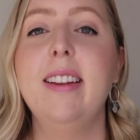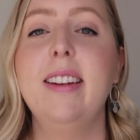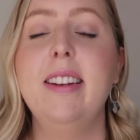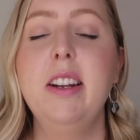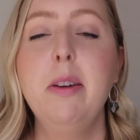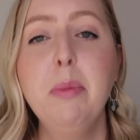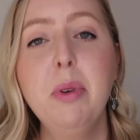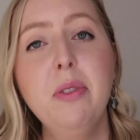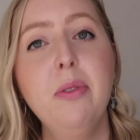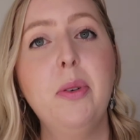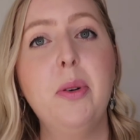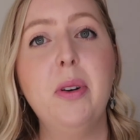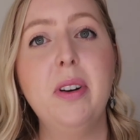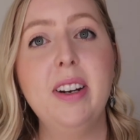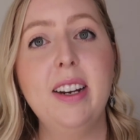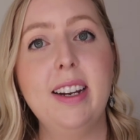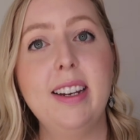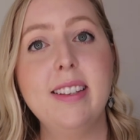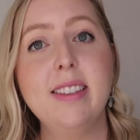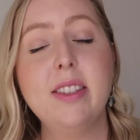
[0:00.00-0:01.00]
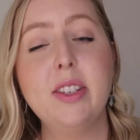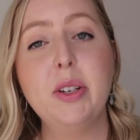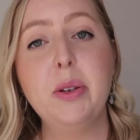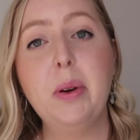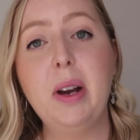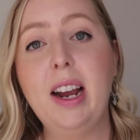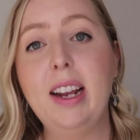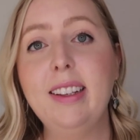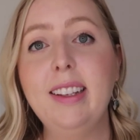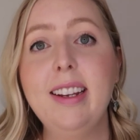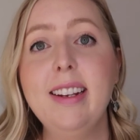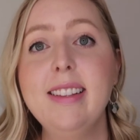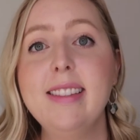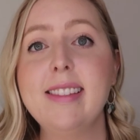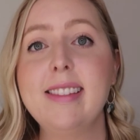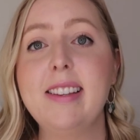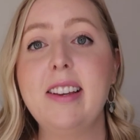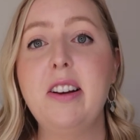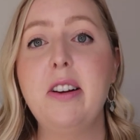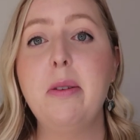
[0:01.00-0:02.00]
Number 4 is to highlight
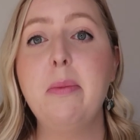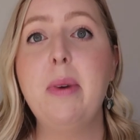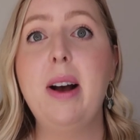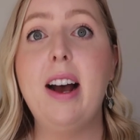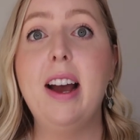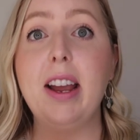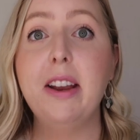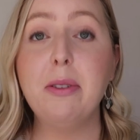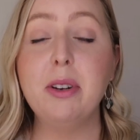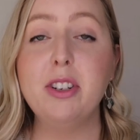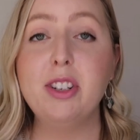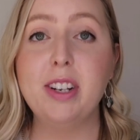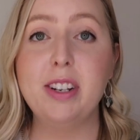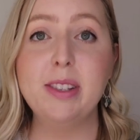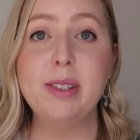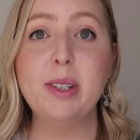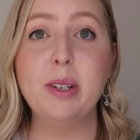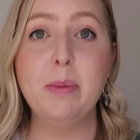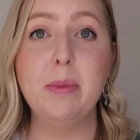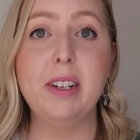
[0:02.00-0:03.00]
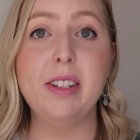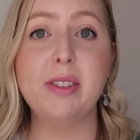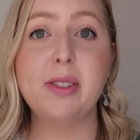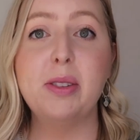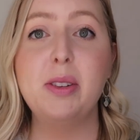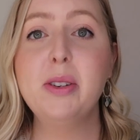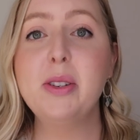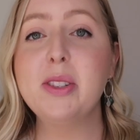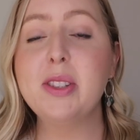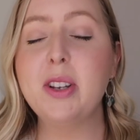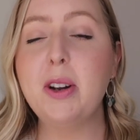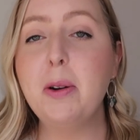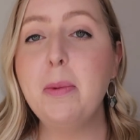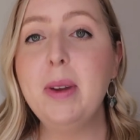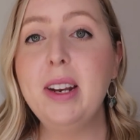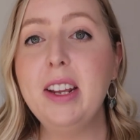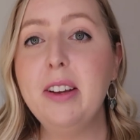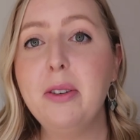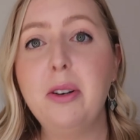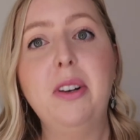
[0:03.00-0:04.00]
some Irish instruments. So there's so
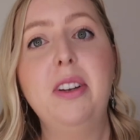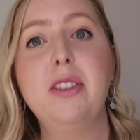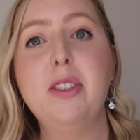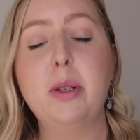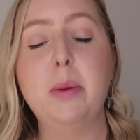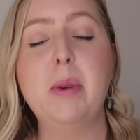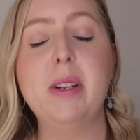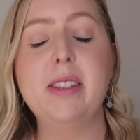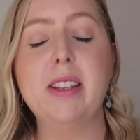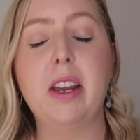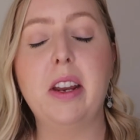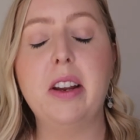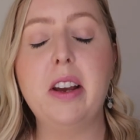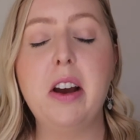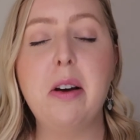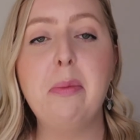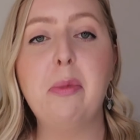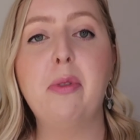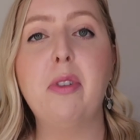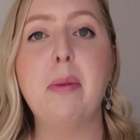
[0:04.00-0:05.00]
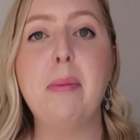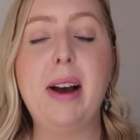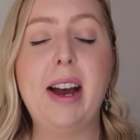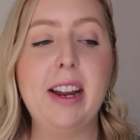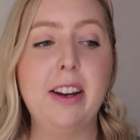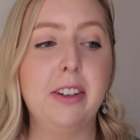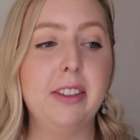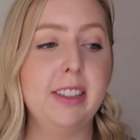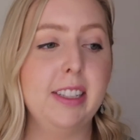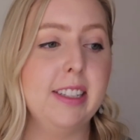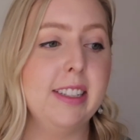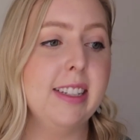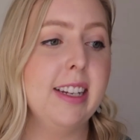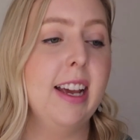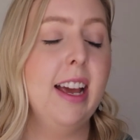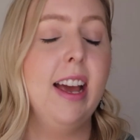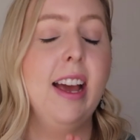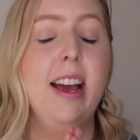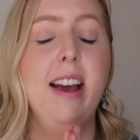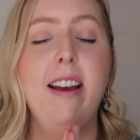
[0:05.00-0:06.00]
many cool instruments that come from Ireland,
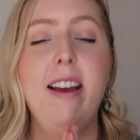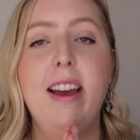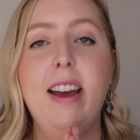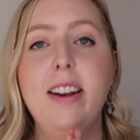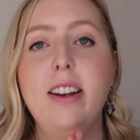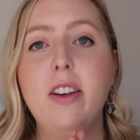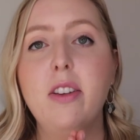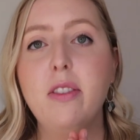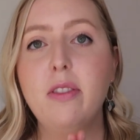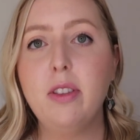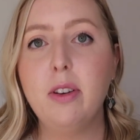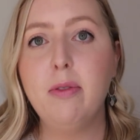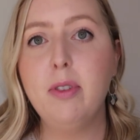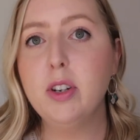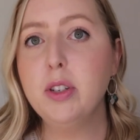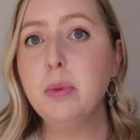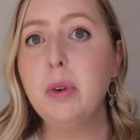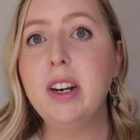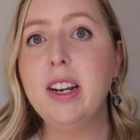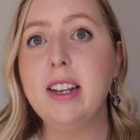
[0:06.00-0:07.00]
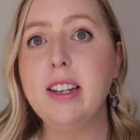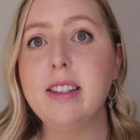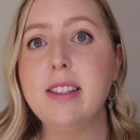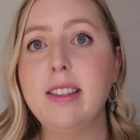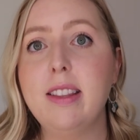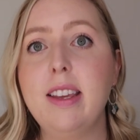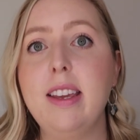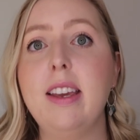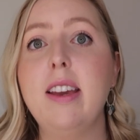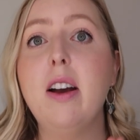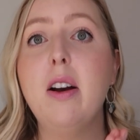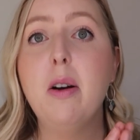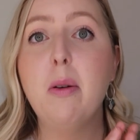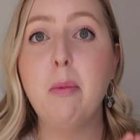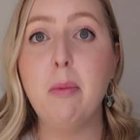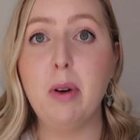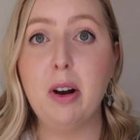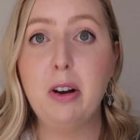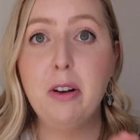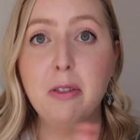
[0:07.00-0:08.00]
and the first one is the
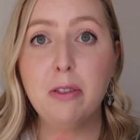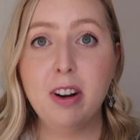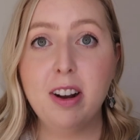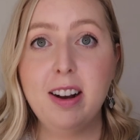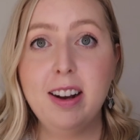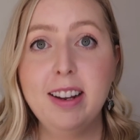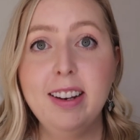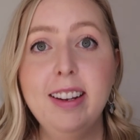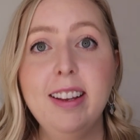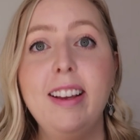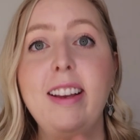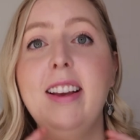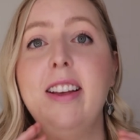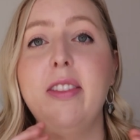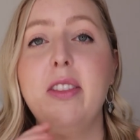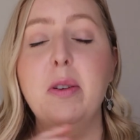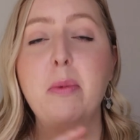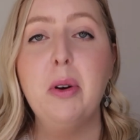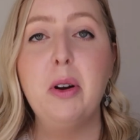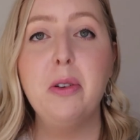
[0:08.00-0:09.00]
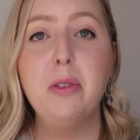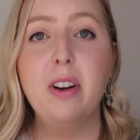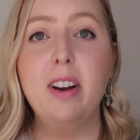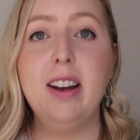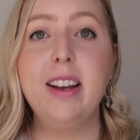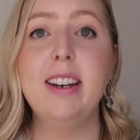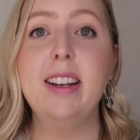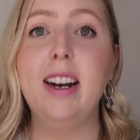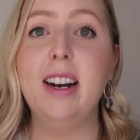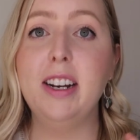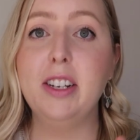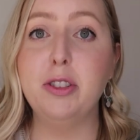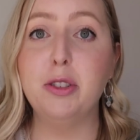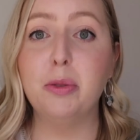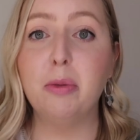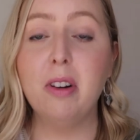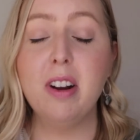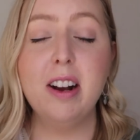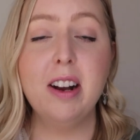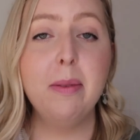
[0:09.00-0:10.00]
bodhrán. The bodhrán
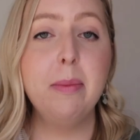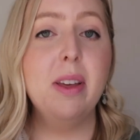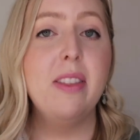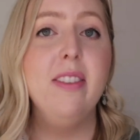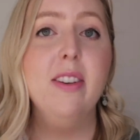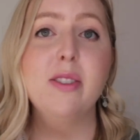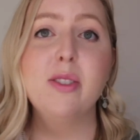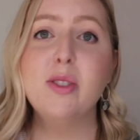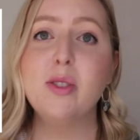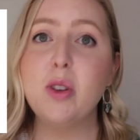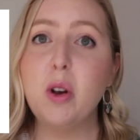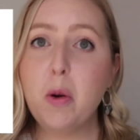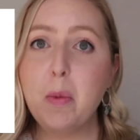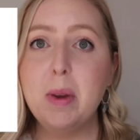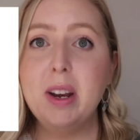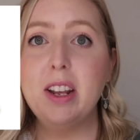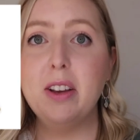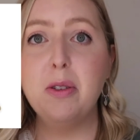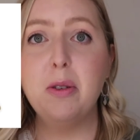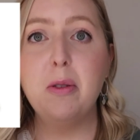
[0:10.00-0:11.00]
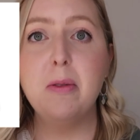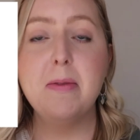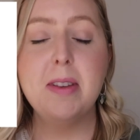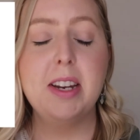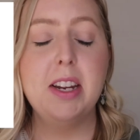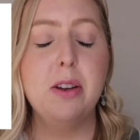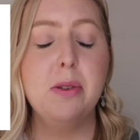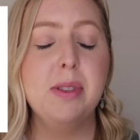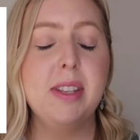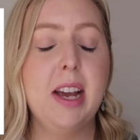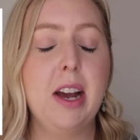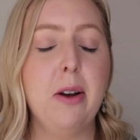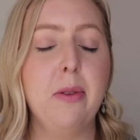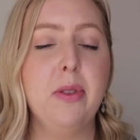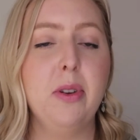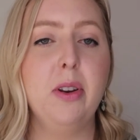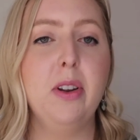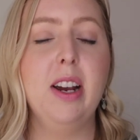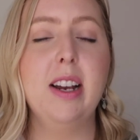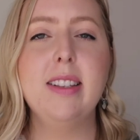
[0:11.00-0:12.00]
drum. There's so many cool videos out
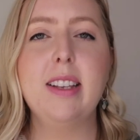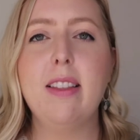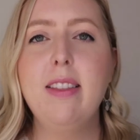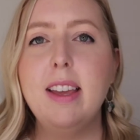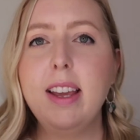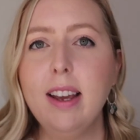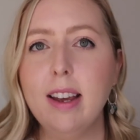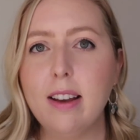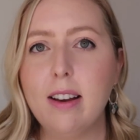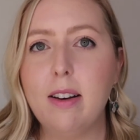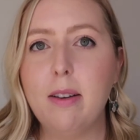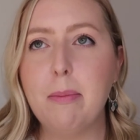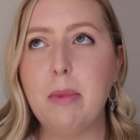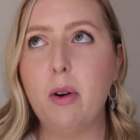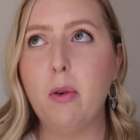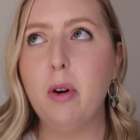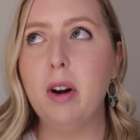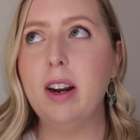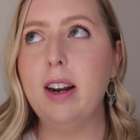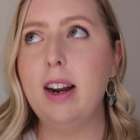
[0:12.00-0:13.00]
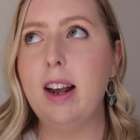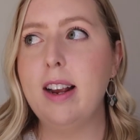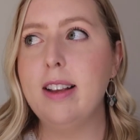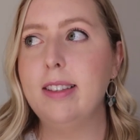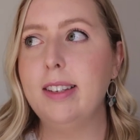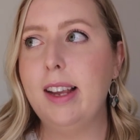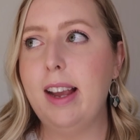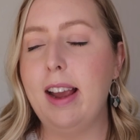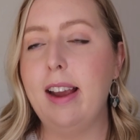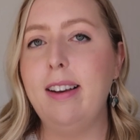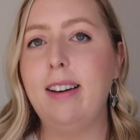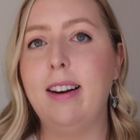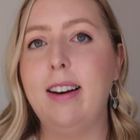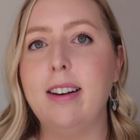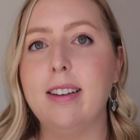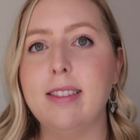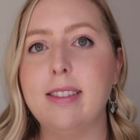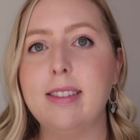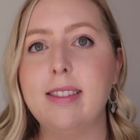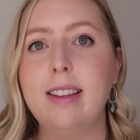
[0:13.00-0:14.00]
there, you guys. I think Organized
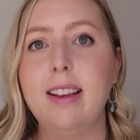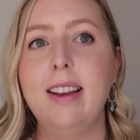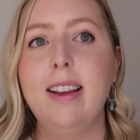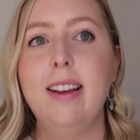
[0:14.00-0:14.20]
Chaos